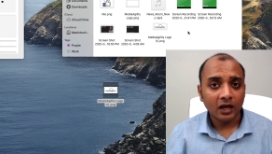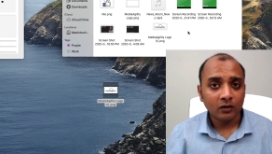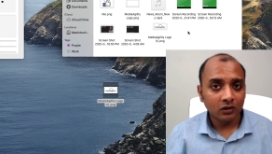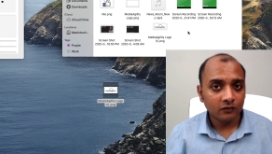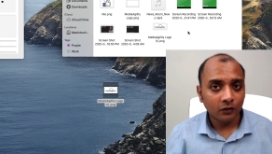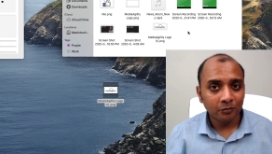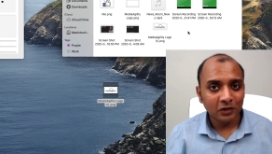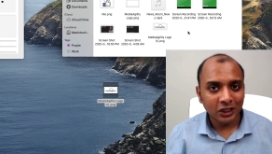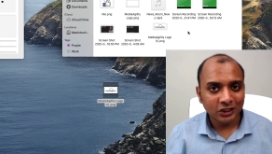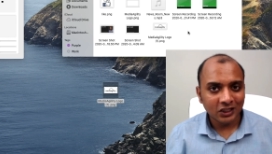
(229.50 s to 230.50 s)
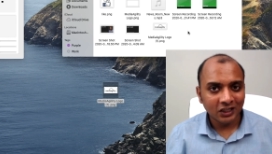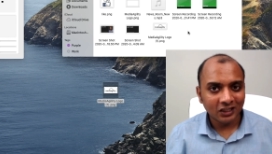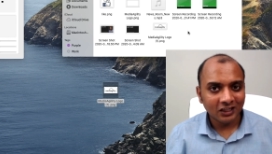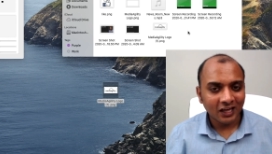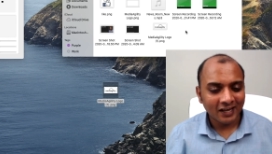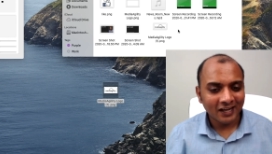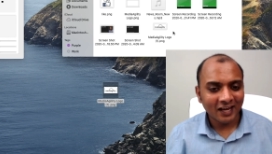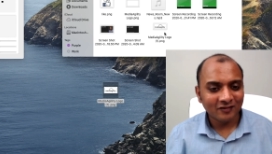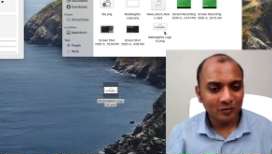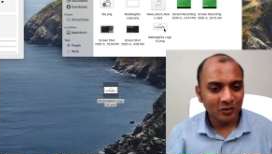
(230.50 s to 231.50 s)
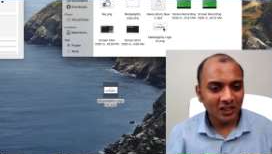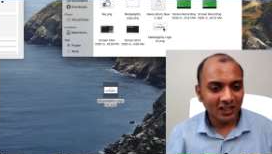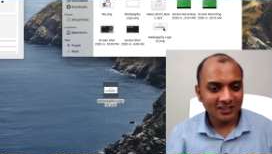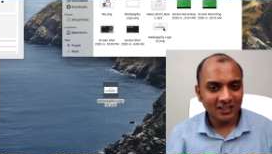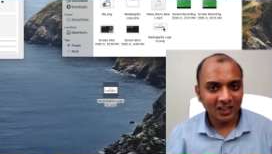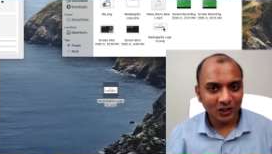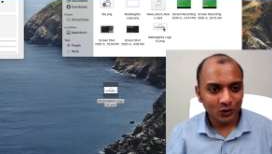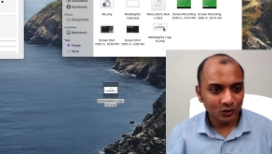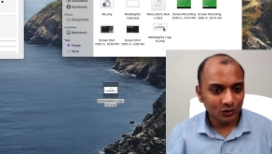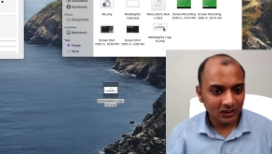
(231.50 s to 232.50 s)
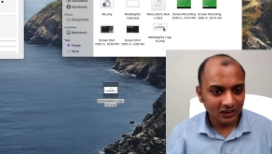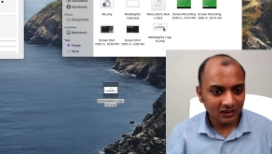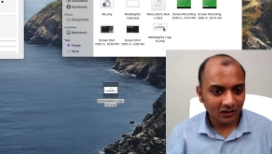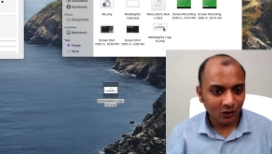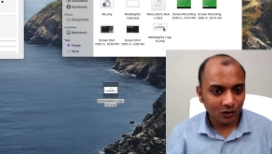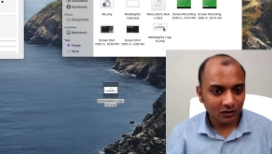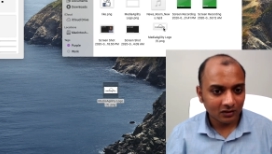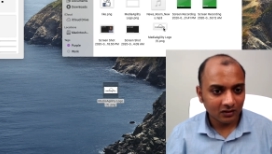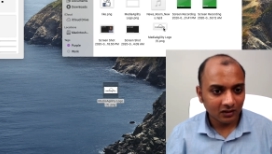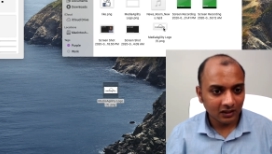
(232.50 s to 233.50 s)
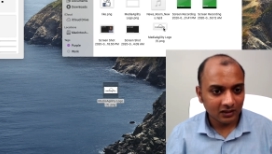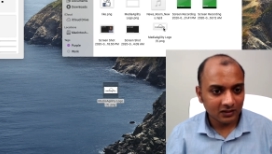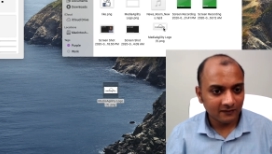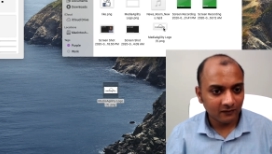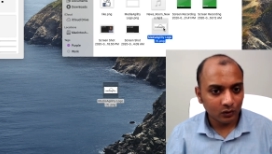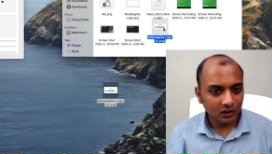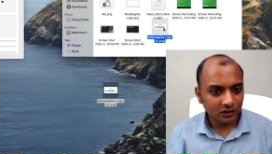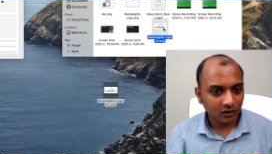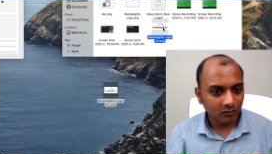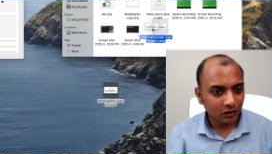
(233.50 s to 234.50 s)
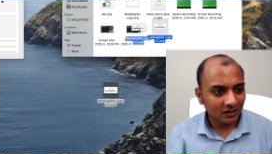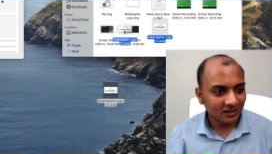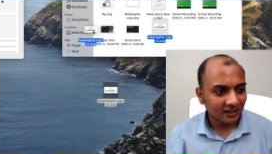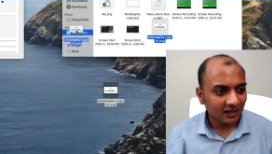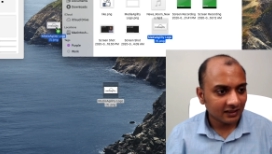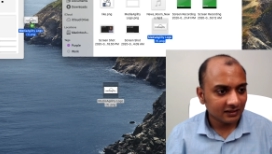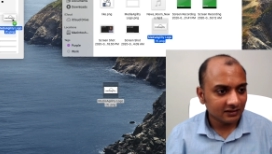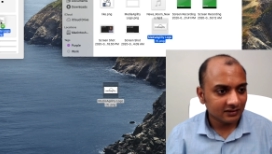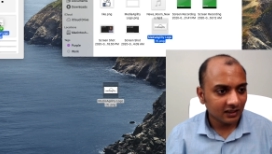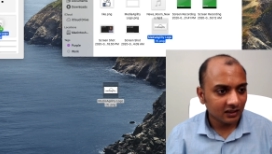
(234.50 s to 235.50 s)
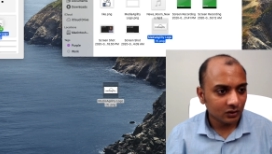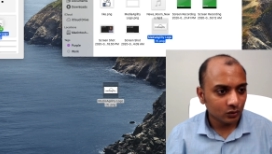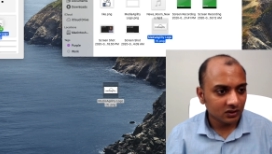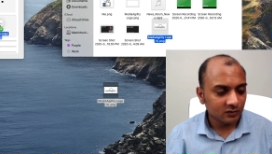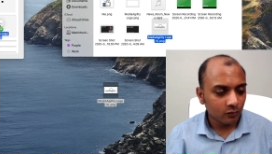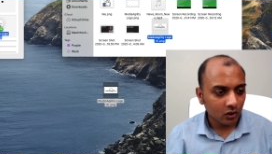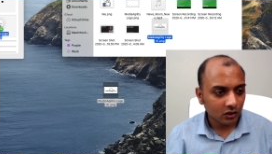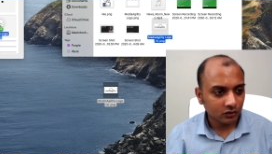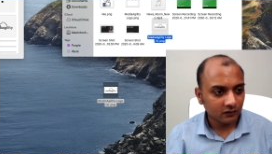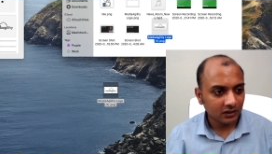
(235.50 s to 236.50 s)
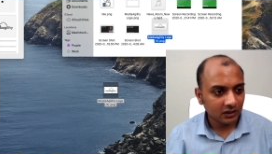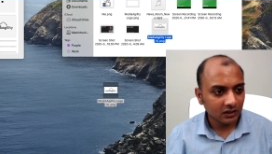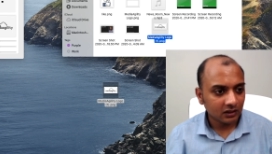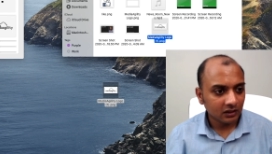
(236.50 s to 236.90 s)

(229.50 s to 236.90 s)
work for Media Agility and I have the Media Agility logo here in this folder. So I'm going to drag this into this box over here,